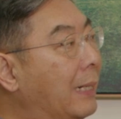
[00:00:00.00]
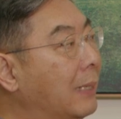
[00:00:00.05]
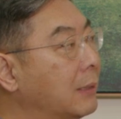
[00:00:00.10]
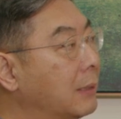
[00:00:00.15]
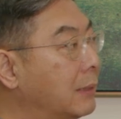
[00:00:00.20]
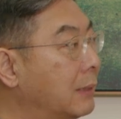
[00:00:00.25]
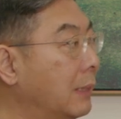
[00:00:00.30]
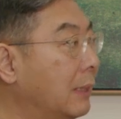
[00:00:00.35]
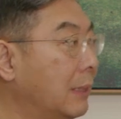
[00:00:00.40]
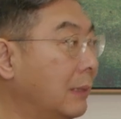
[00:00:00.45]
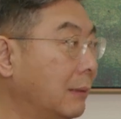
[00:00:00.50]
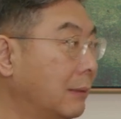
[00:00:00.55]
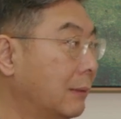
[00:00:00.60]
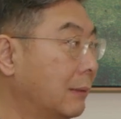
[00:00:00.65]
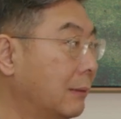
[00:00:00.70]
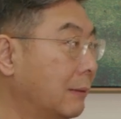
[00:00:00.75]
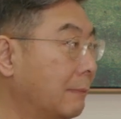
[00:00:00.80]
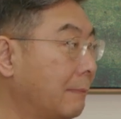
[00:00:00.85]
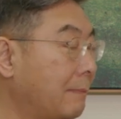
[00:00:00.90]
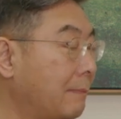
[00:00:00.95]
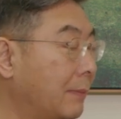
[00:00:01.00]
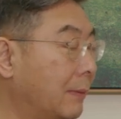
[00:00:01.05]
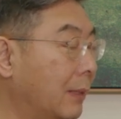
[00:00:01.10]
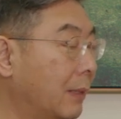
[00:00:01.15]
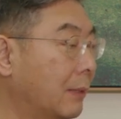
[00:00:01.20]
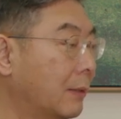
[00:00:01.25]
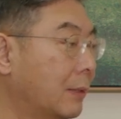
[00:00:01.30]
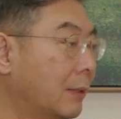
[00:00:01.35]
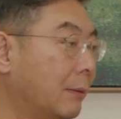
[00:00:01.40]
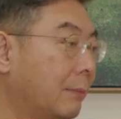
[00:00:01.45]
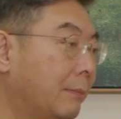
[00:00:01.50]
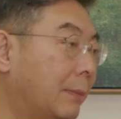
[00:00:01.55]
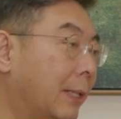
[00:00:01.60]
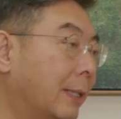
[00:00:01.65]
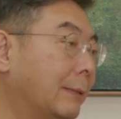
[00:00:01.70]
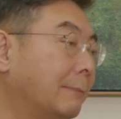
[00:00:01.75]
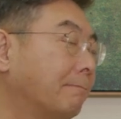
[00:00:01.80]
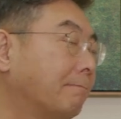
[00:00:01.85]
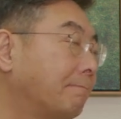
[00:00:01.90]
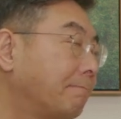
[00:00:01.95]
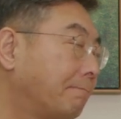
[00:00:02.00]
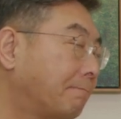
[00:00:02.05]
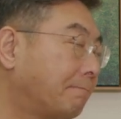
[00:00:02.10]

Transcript: least these. But